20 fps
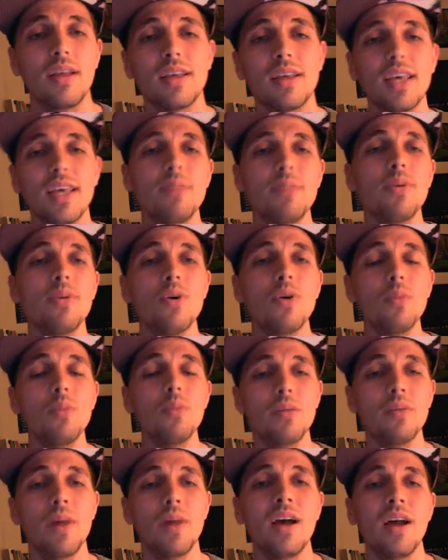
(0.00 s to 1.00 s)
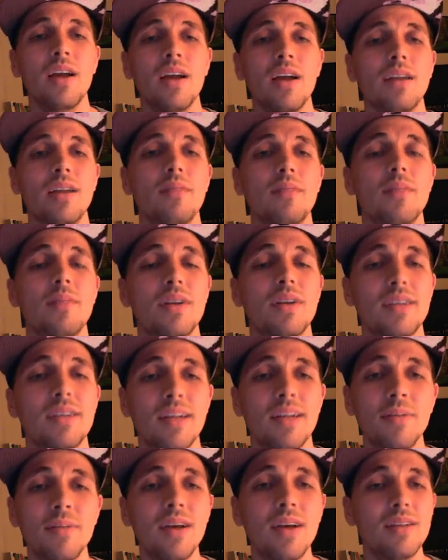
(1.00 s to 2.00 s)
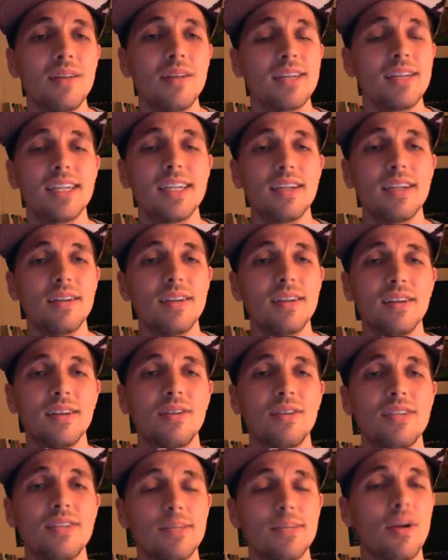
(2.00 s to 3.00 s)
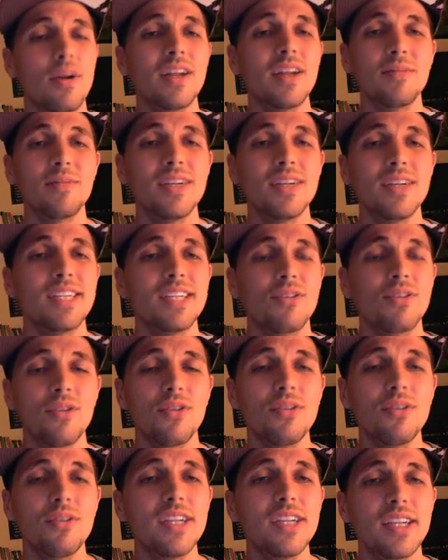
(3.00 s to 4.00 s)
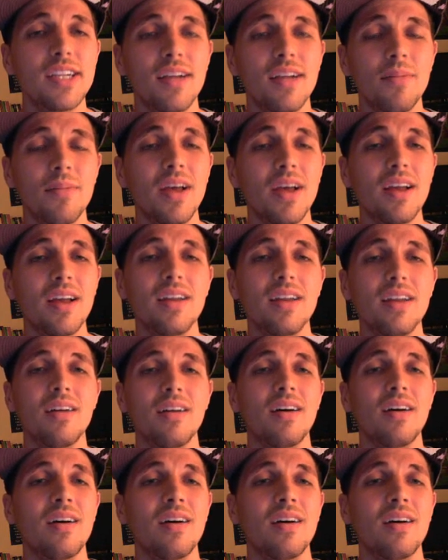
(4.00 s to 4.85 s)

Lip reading: keep an open mind, because I'm not, you know, spreading mistruths. I'm not,